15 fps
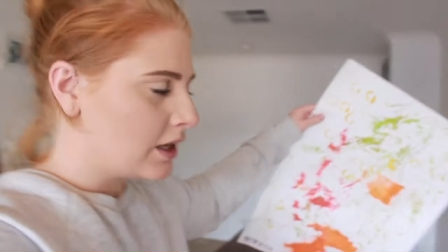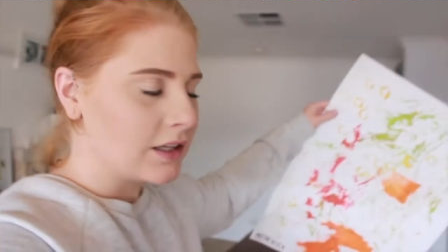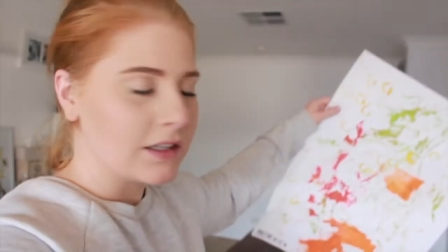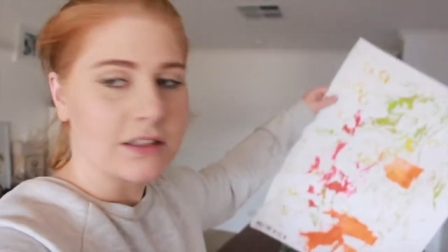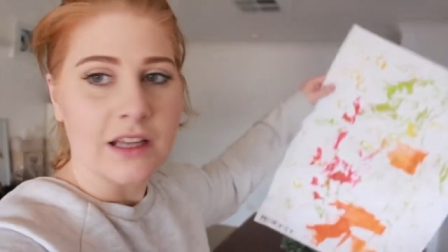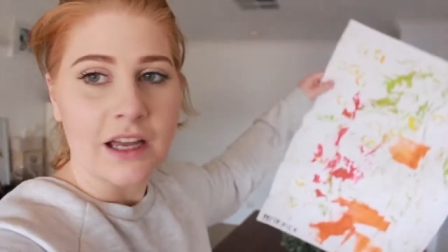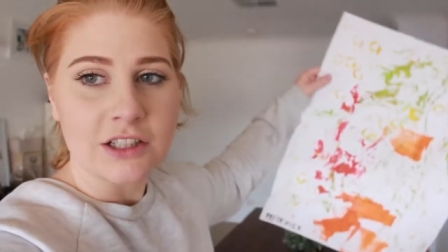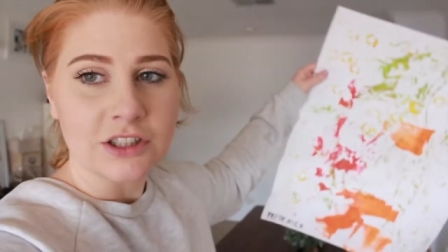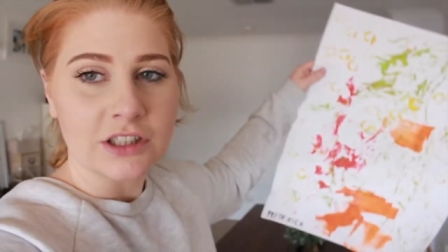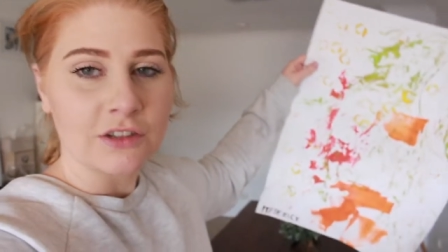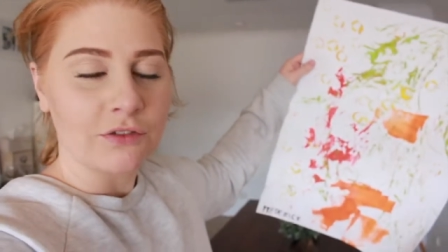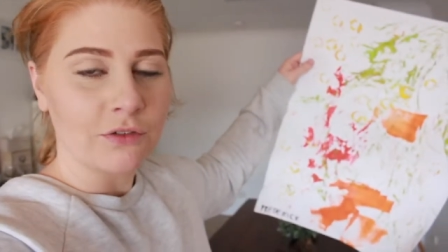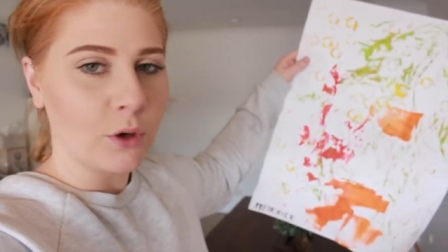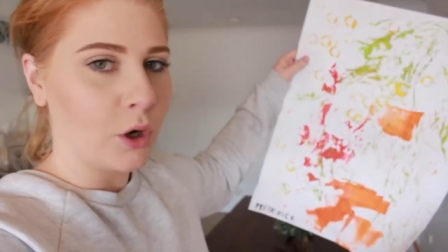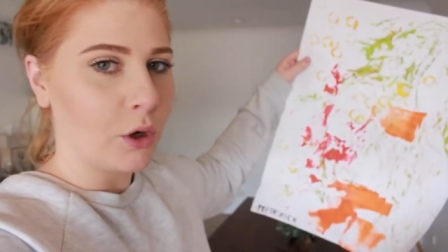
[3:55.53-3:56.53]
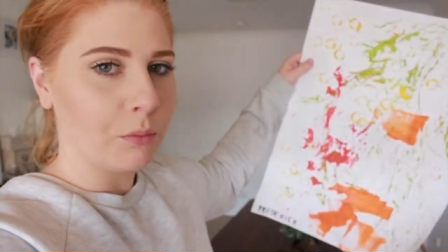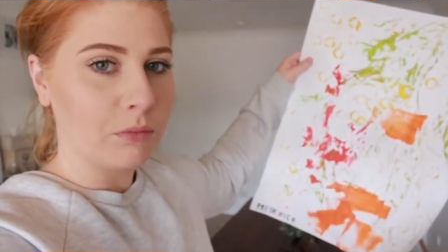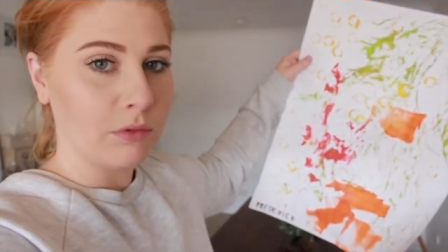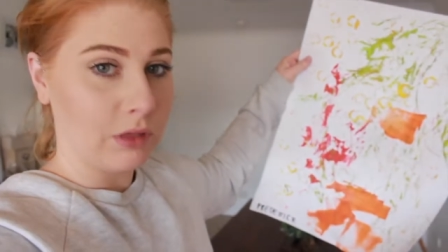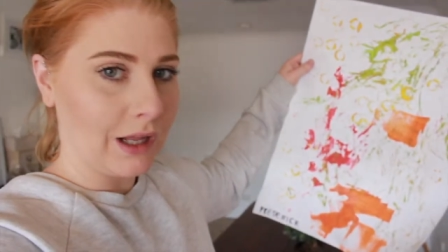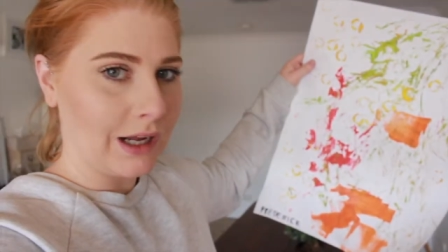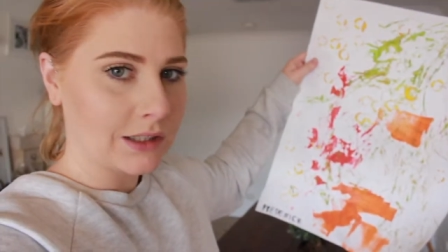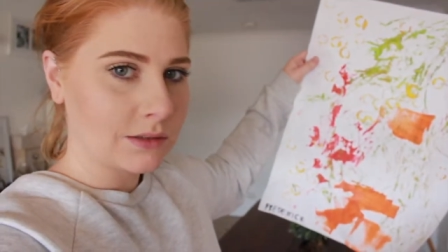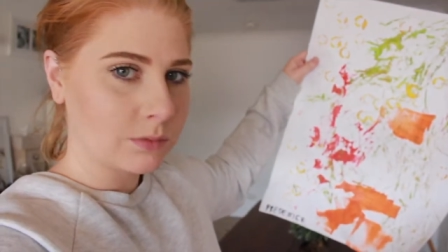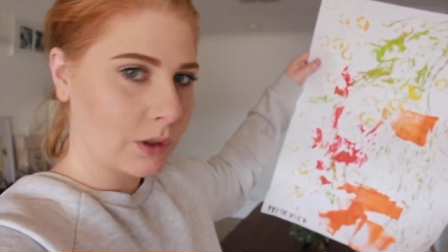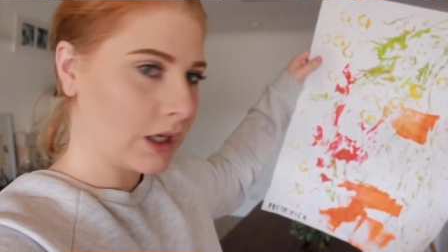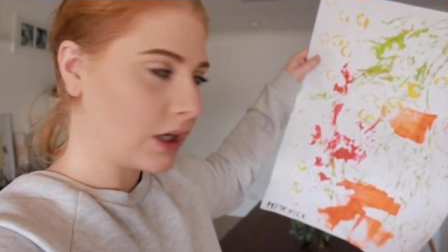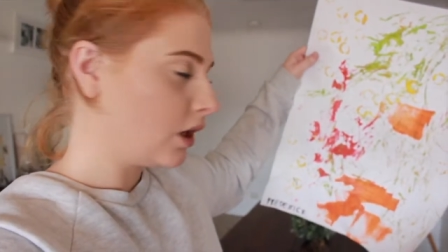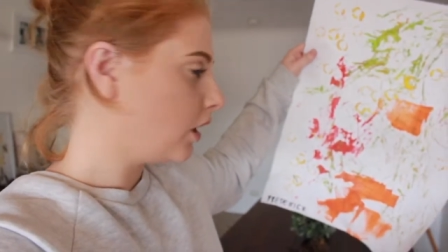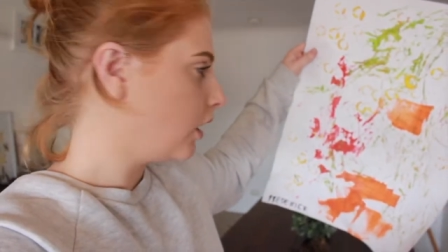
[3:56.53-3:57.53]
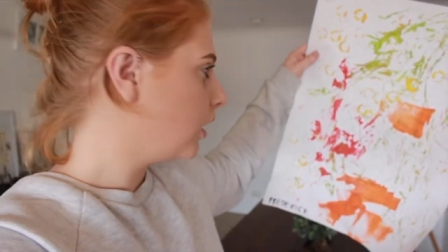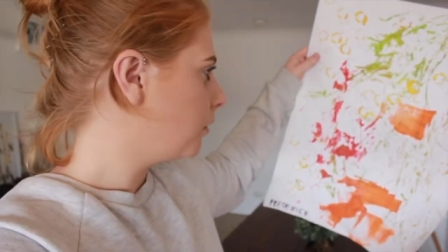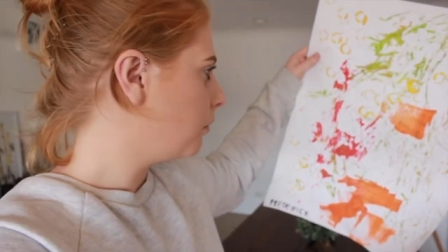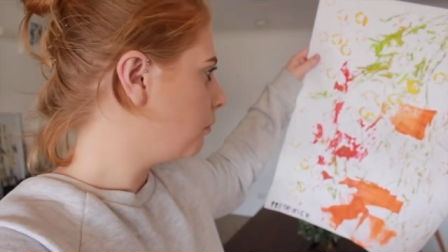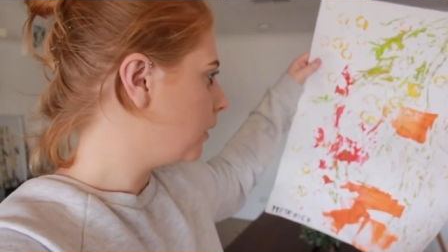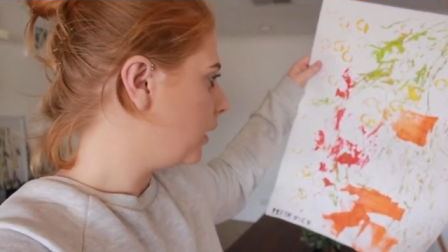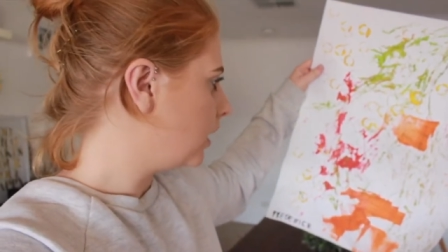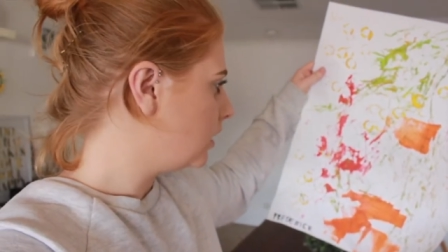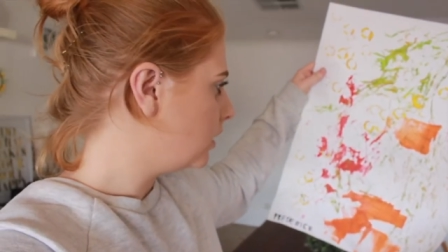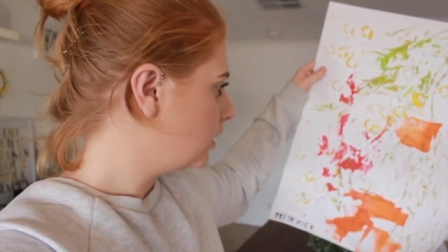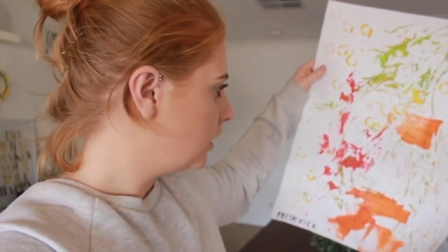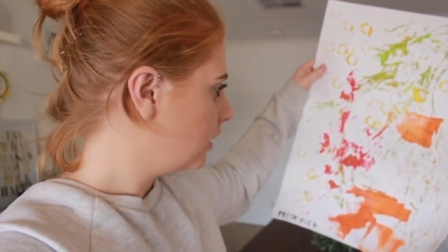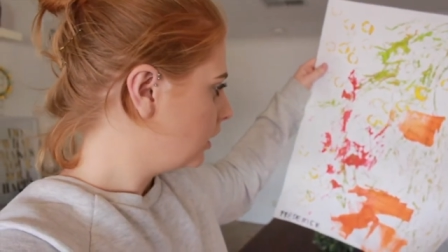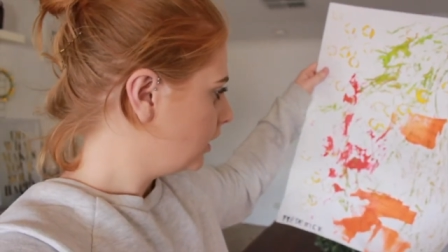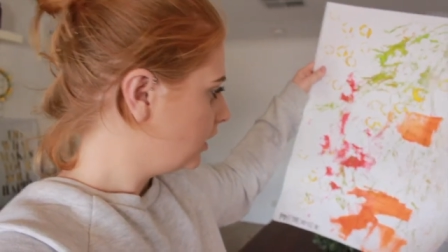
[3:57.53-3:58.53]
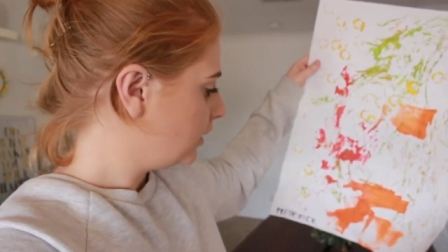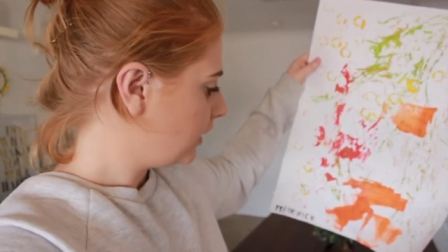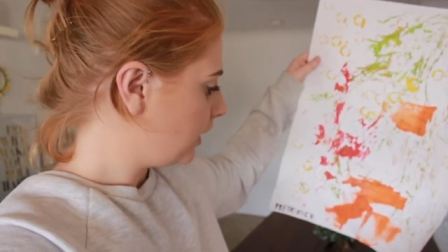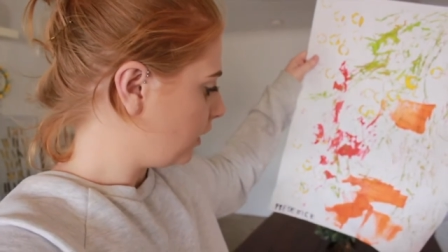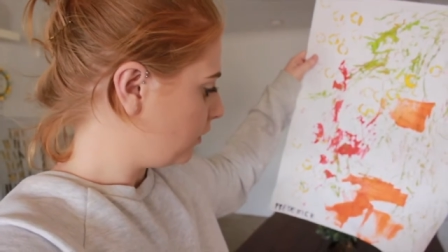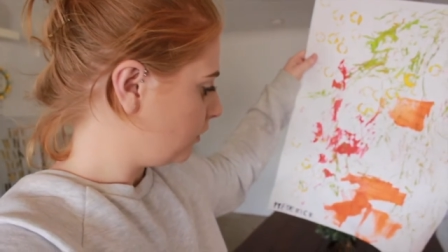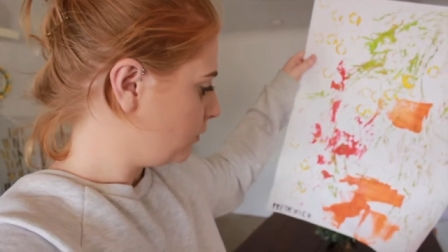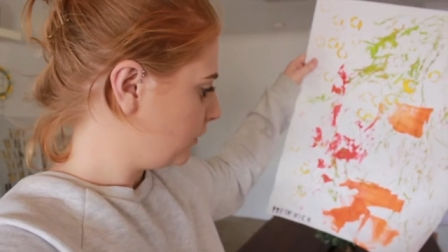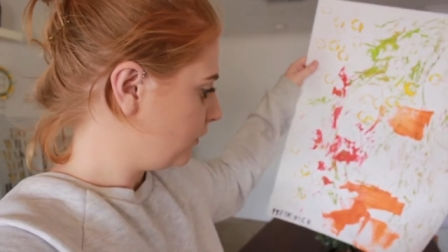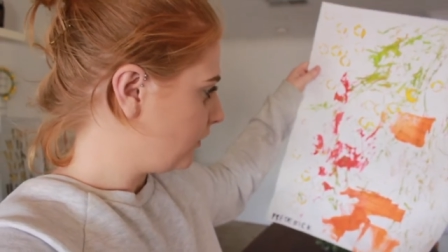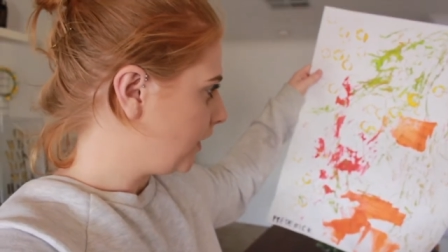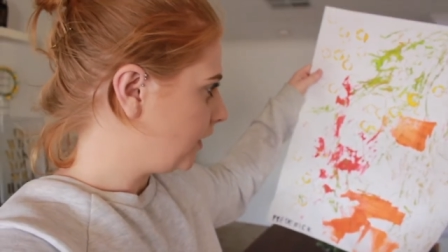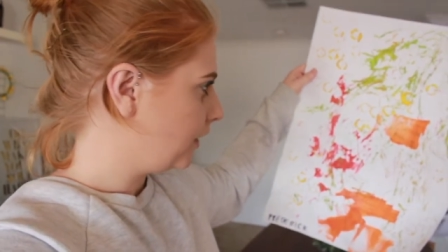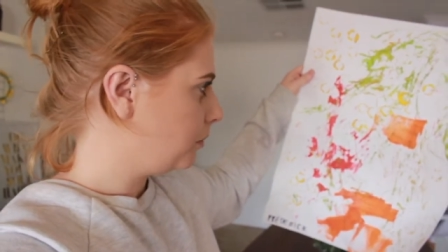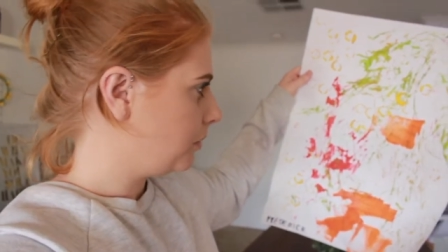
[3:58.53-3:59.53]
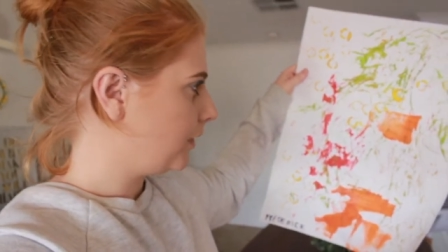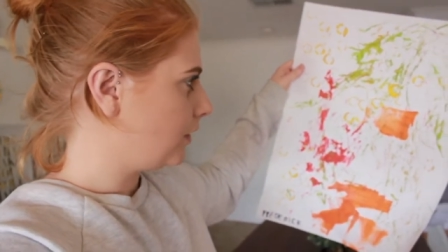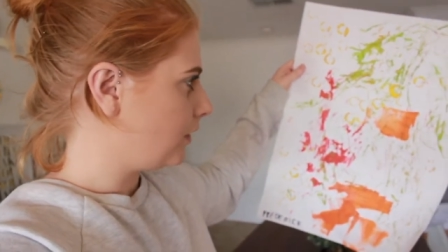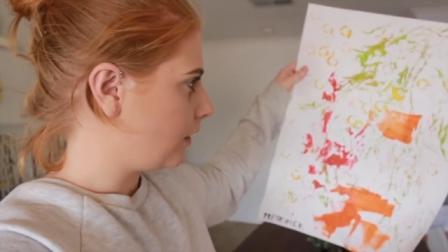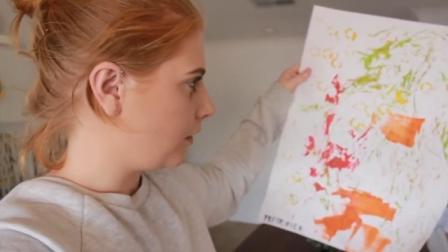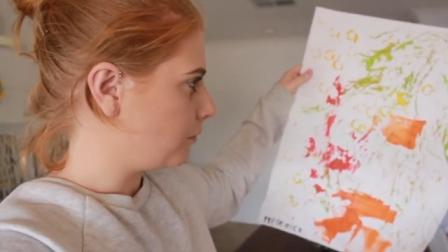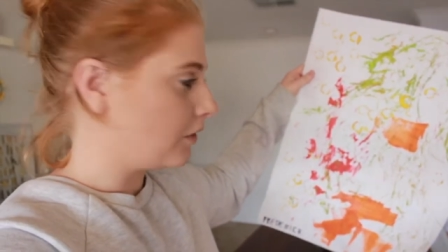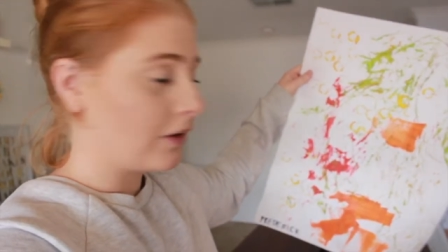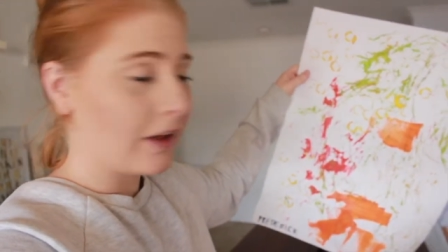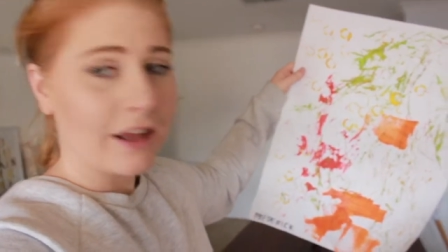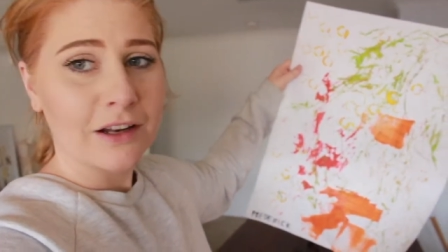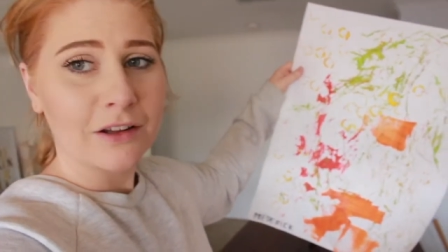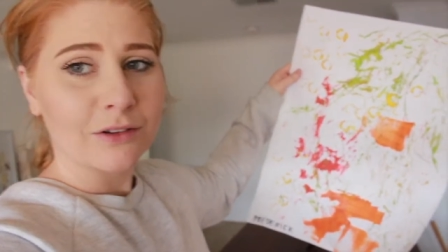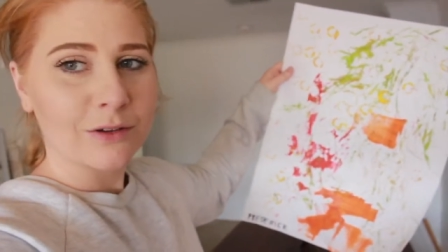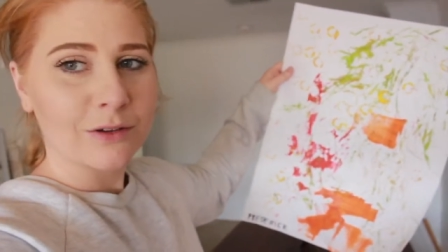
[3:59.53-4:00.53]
This is actually from last week, but yeah, we finally picked it up today and it